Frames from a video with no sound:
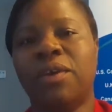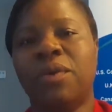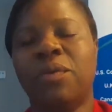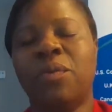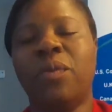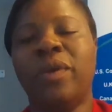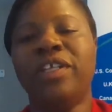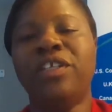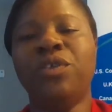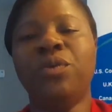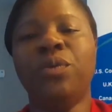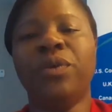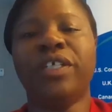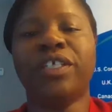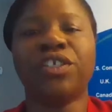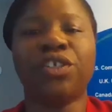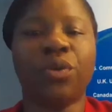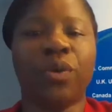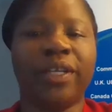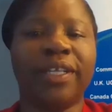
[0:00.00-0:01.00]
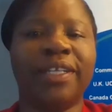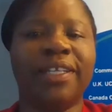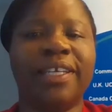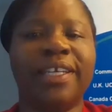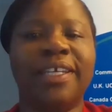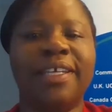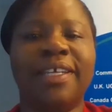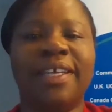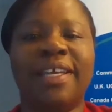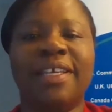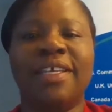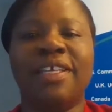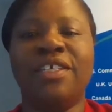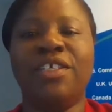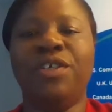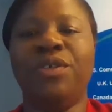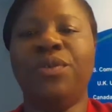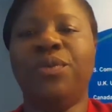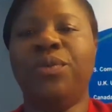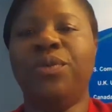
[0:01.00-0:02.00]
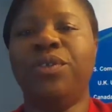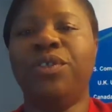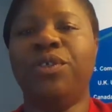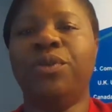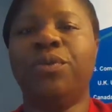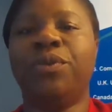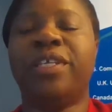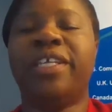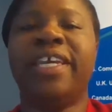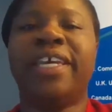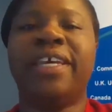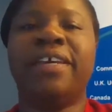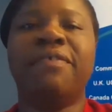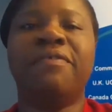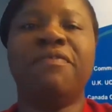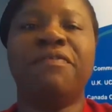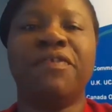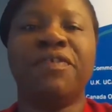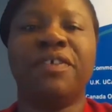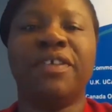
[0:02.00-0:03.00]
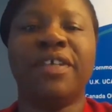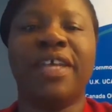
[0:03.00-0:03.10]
When you work jointly, you give